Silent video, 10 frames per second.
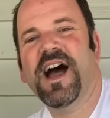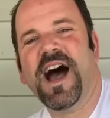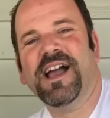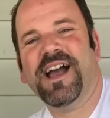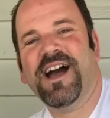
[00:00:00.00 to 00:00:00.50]

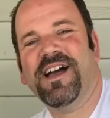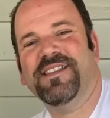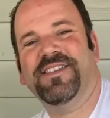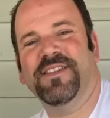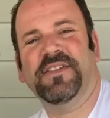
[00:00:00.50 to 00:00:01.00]
Hi
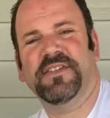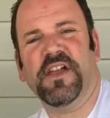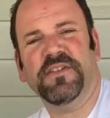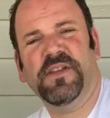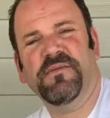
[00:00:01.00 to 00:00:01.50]
guys, this is
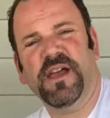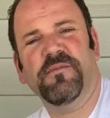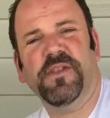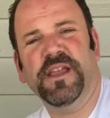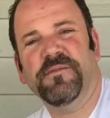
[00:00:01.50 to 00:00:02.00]
Dustin Van
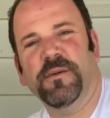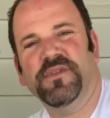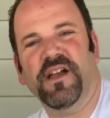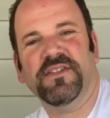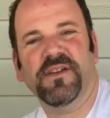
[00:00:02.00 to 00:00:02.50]
Fleet from
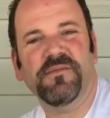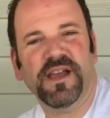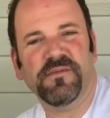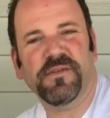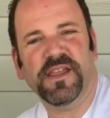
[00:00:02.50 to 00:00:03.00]
Dustin
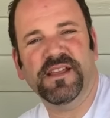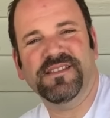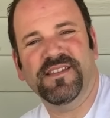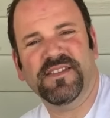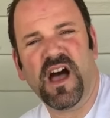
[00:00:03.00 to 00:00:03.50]
Van Fleet
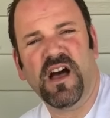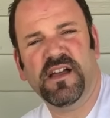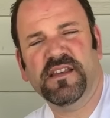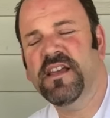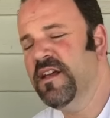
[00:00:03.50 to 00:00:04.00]

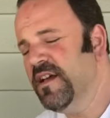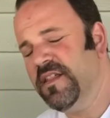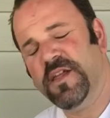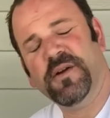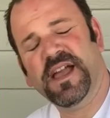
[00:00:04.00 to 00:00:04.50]
Design,
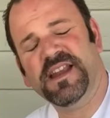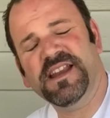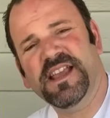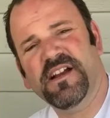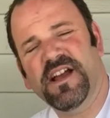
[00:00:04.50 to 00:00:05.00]
located
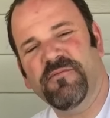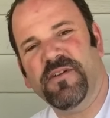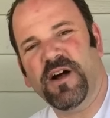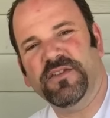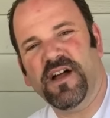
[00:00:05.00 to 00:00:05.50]
here in
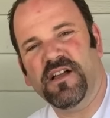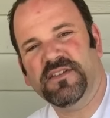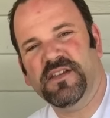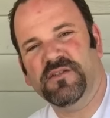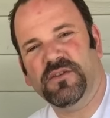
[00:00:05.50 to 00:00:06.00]

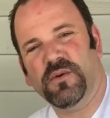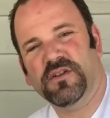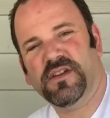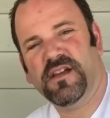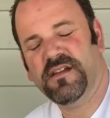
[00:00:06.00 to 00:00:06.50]
Valdosta,
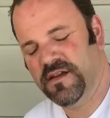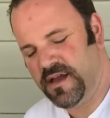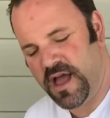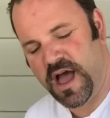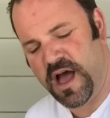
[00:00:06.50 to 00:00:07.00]
Georgia.
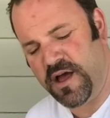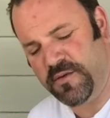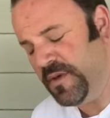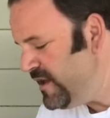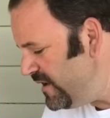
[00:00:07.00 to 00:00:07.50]

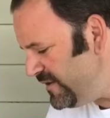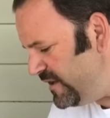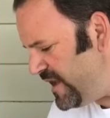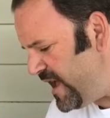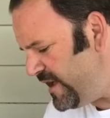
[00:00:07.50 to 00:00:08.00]

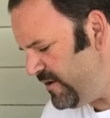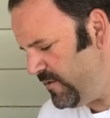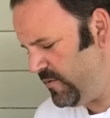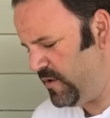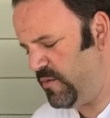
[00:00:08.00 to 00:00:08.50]
Today
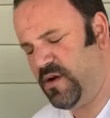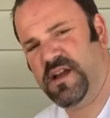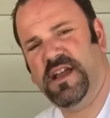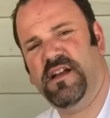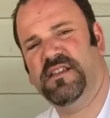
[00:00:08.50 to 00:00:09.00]
we're
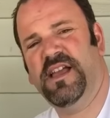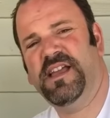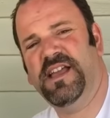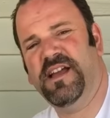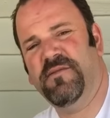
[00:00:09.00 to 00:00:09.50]
working on
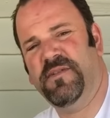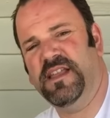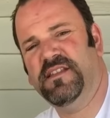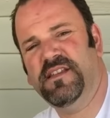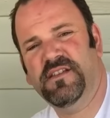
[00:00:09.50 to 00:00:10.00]
taking a
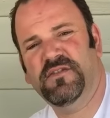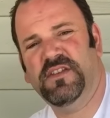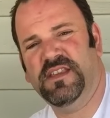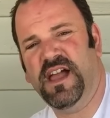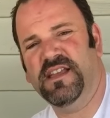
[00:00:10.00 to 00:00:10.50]
vintage
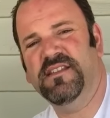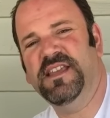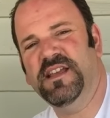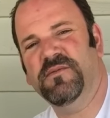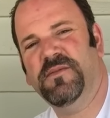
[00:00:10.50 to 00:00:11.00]

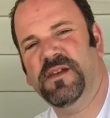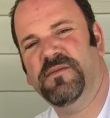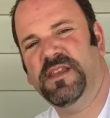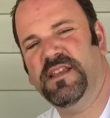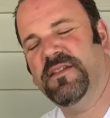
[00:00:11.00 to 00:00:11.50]

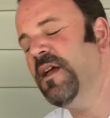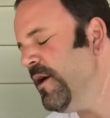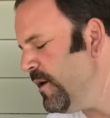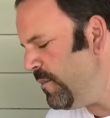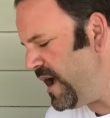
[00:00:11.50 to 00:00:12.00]
1950s
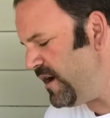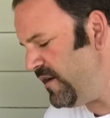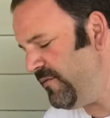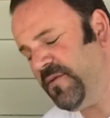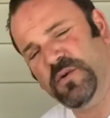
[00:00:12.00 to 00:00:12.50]
pair
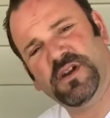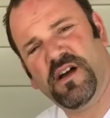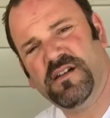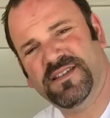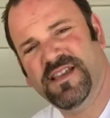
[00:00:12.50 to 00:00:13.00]
of foo
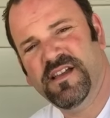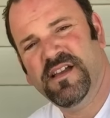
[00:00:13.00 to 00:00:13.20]
dogs